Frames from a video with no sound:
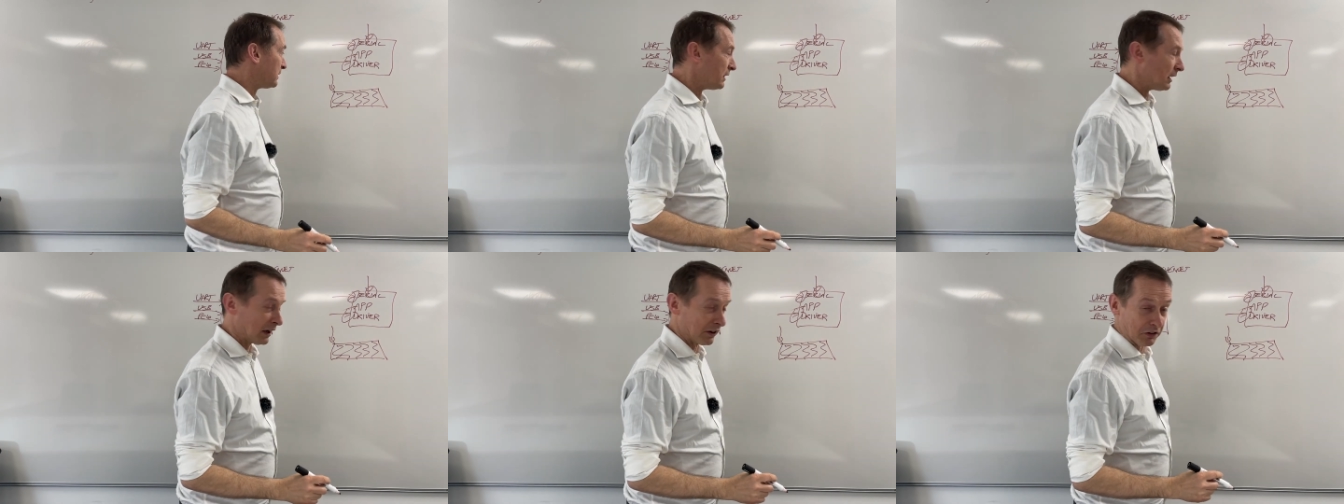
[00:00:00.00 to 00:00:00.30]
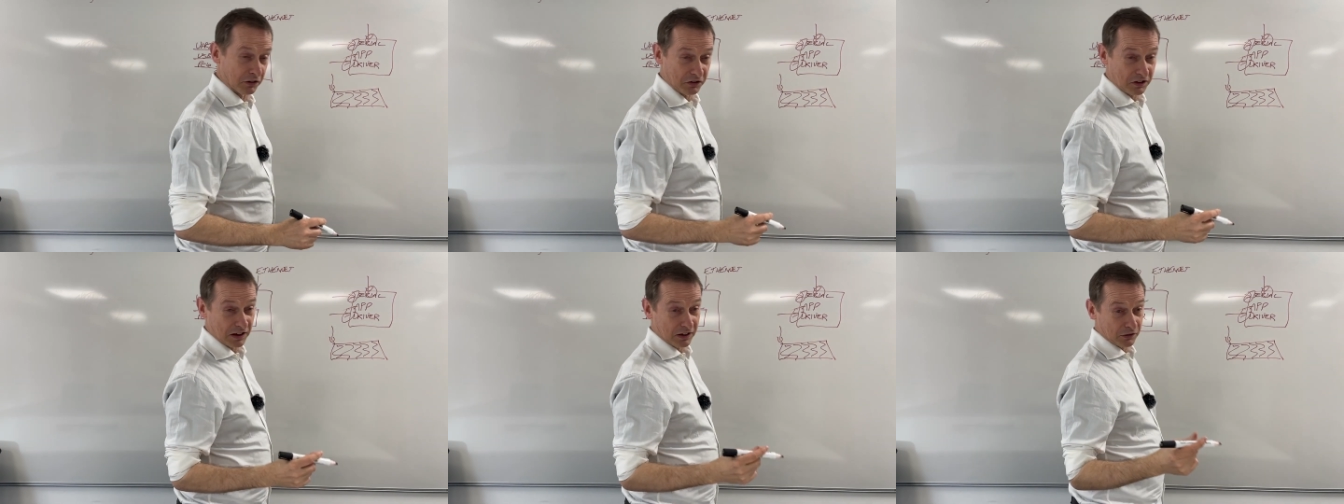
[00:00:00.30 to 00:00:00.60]
And
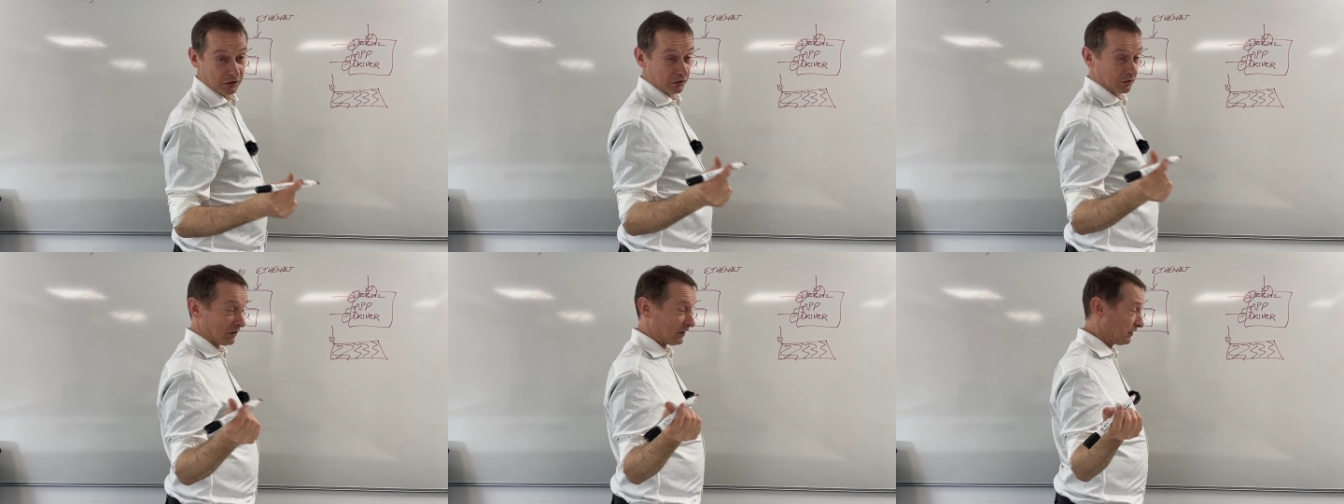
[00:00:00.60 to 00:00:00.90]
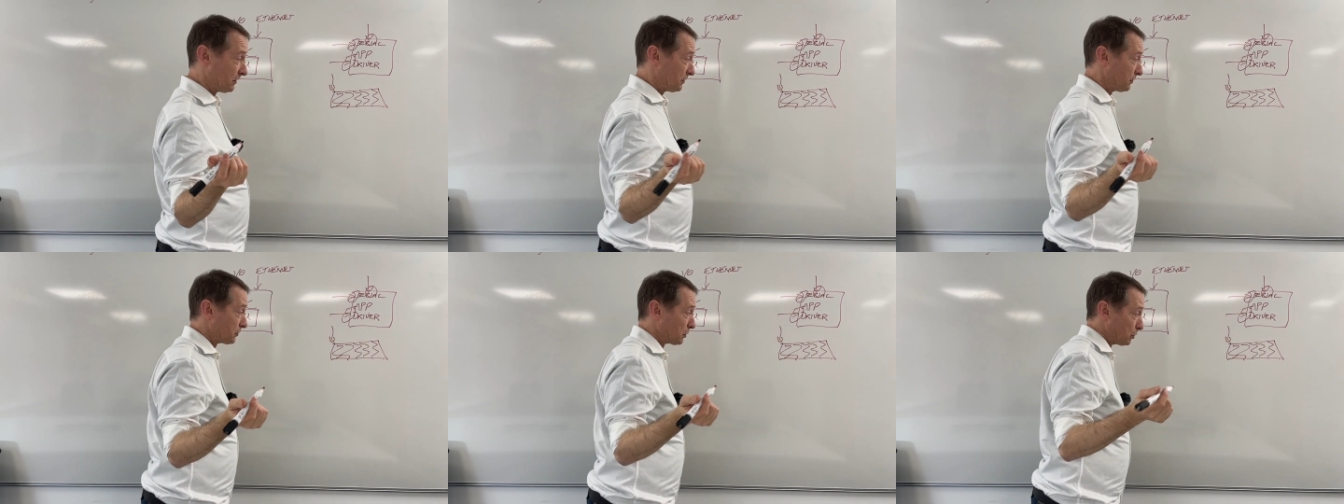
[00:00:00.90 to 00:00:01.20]
the danger
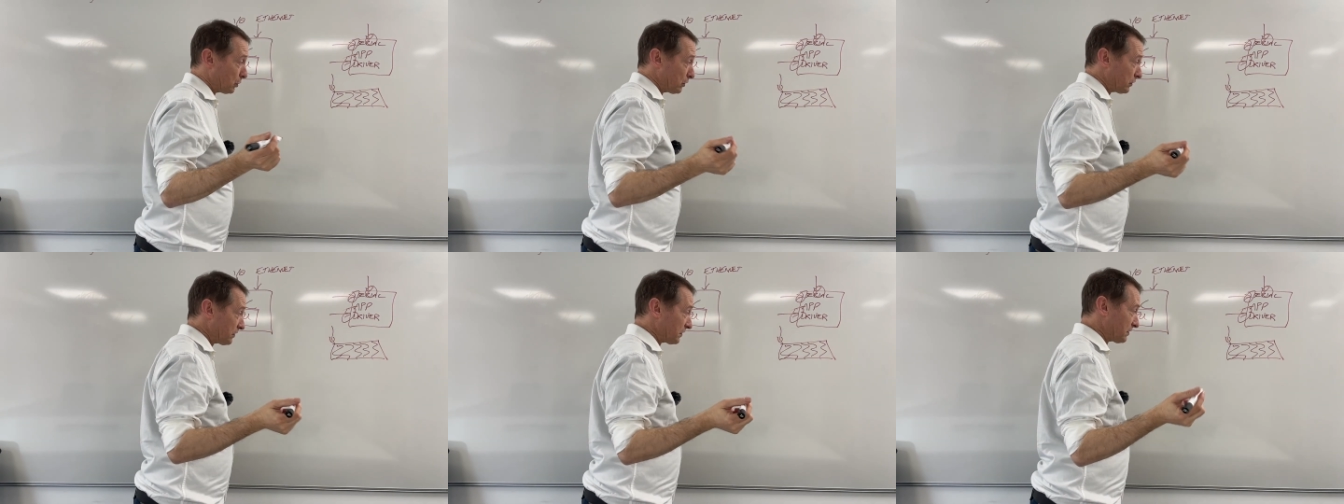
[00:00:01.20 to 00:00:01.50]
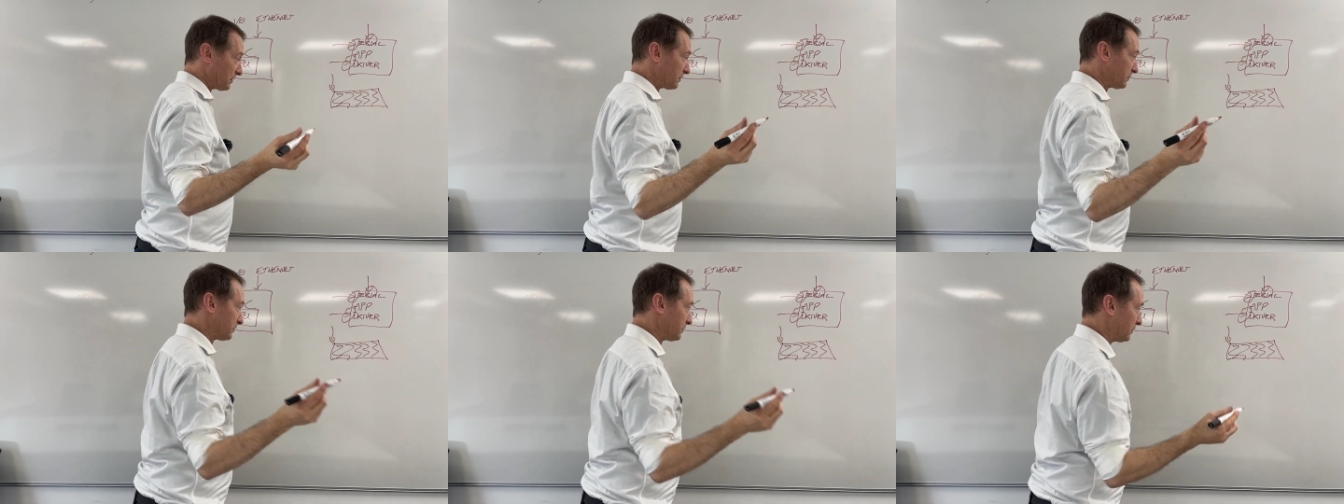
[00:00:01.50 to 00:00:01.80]
is, of
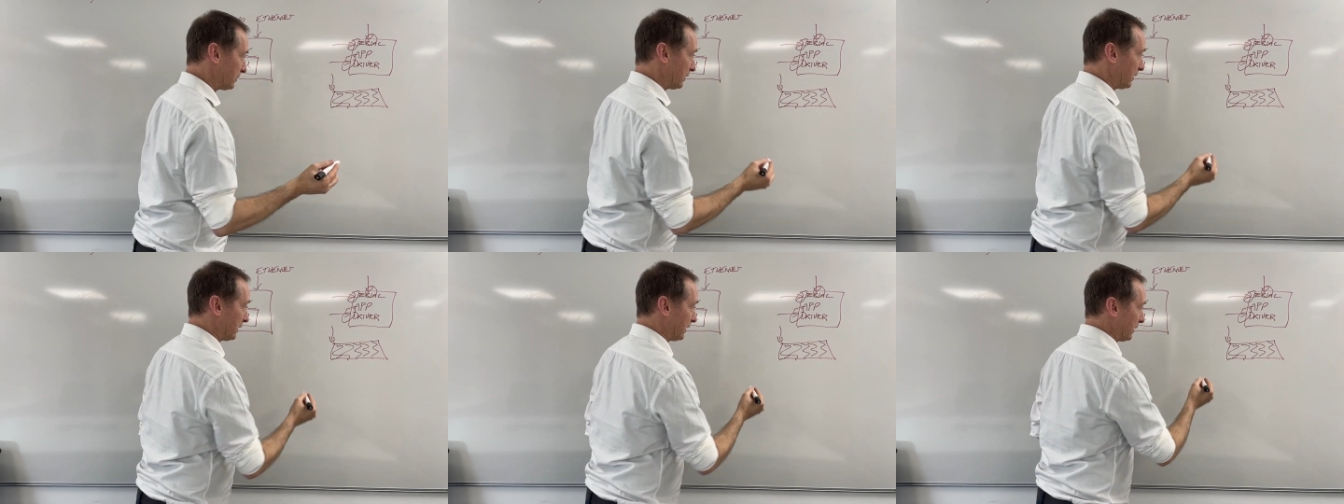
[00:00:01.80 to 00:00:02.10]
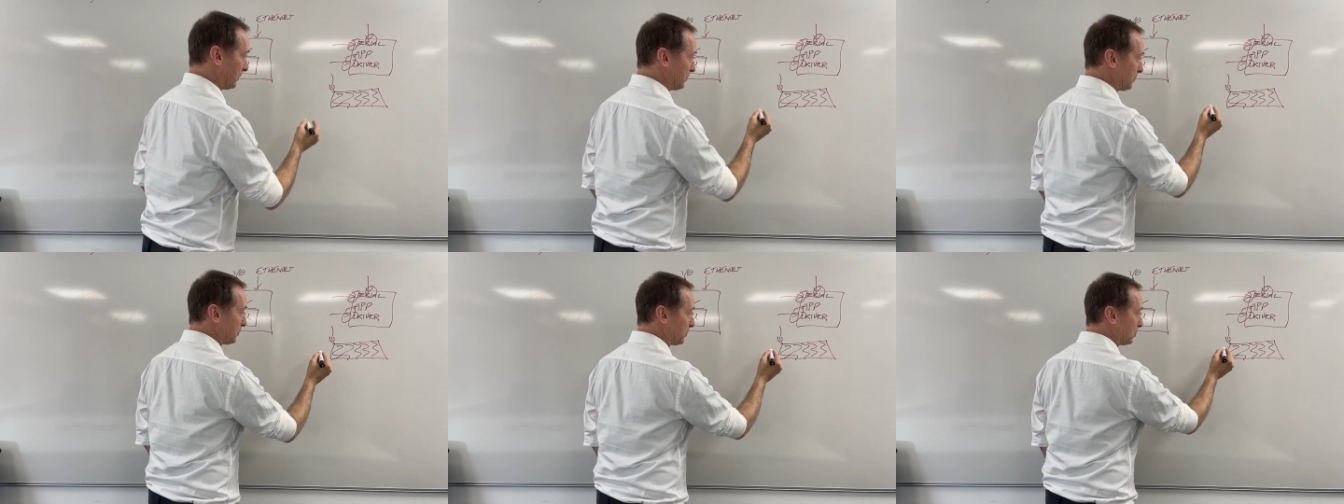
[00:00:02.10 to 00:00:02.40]
course,
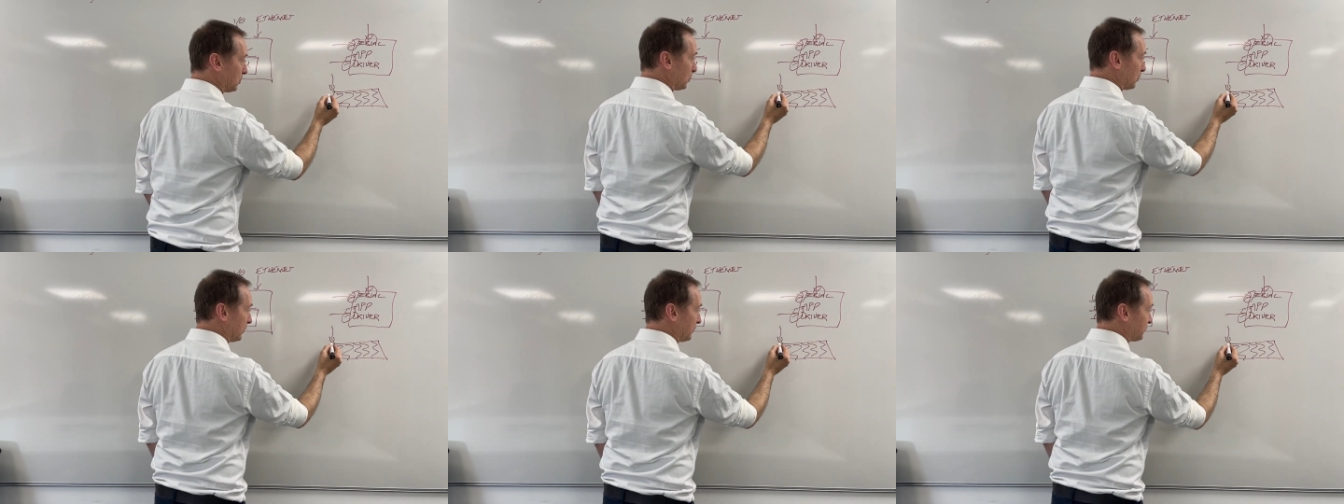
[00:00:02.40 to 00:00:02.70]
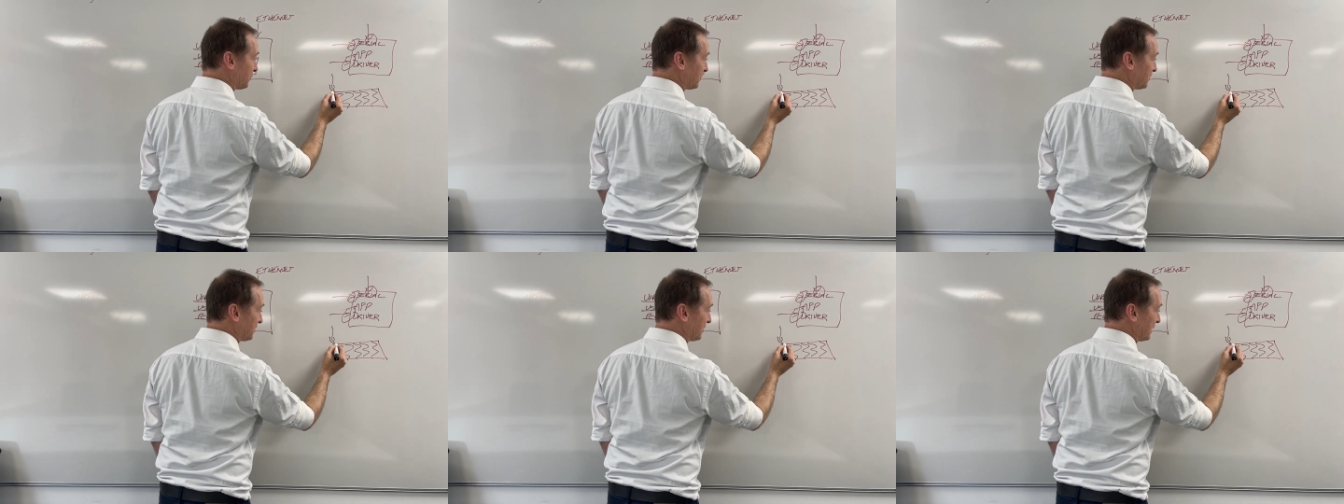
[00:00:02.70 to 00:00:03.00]
um, with
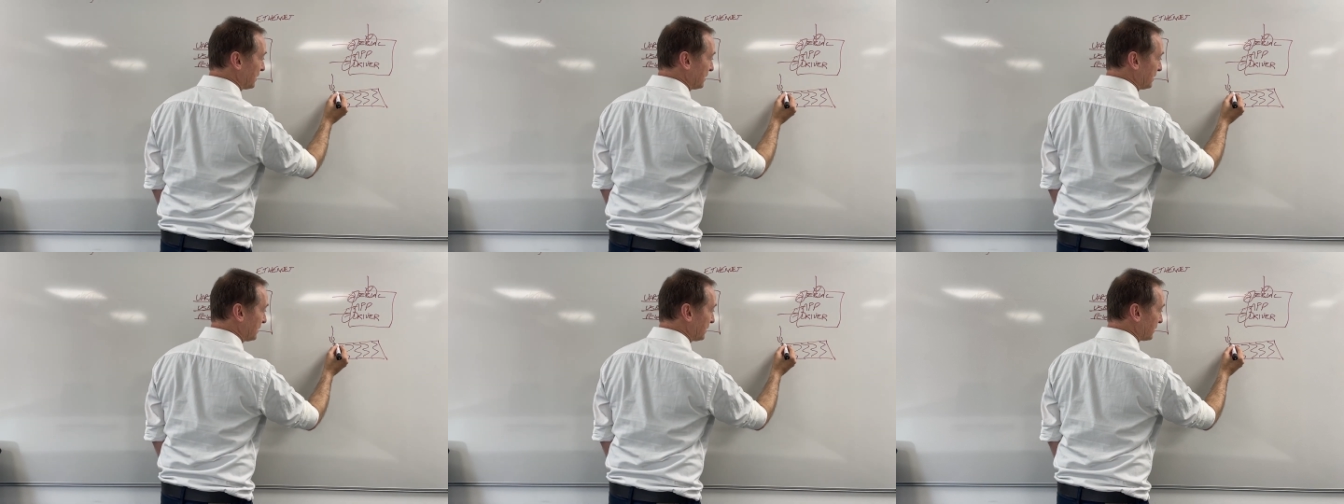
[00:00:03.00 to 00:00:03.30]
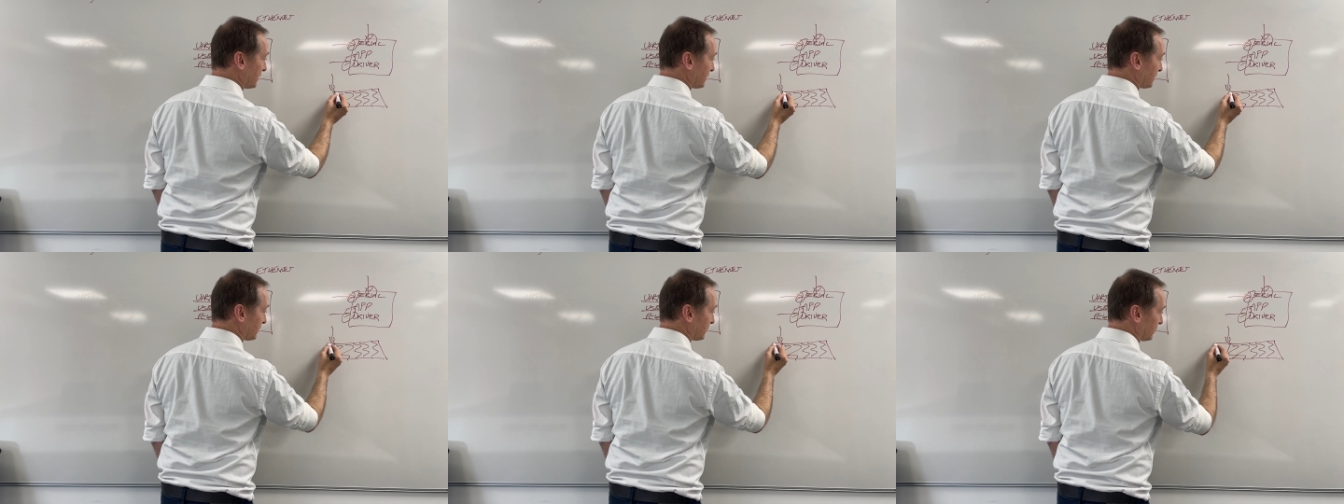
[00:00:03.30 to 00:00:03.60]
C
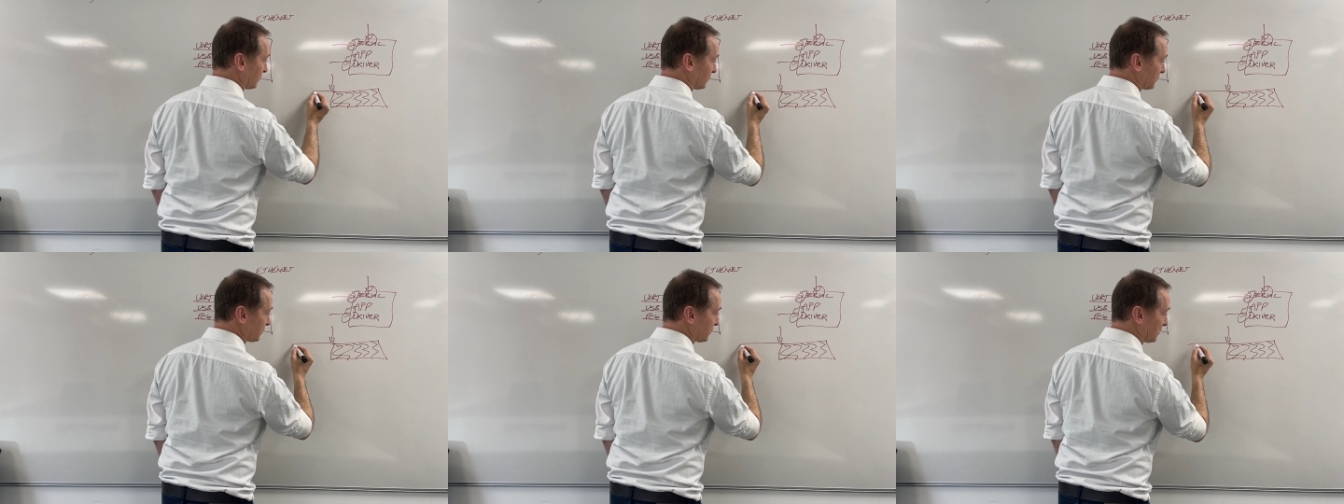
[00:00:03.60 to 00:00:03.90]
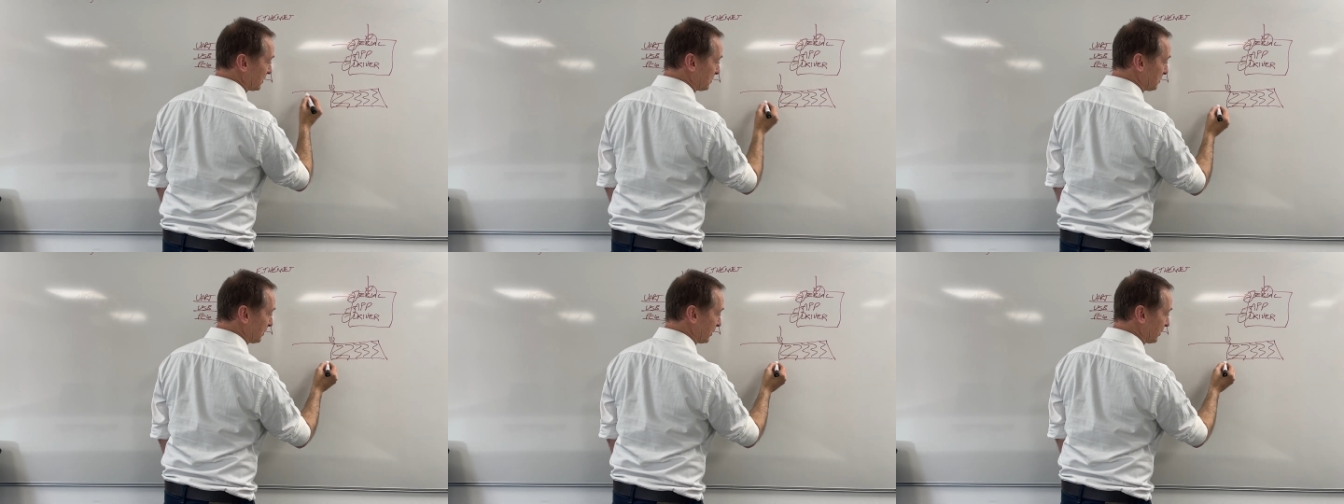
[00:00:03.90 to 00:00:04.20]
or C++,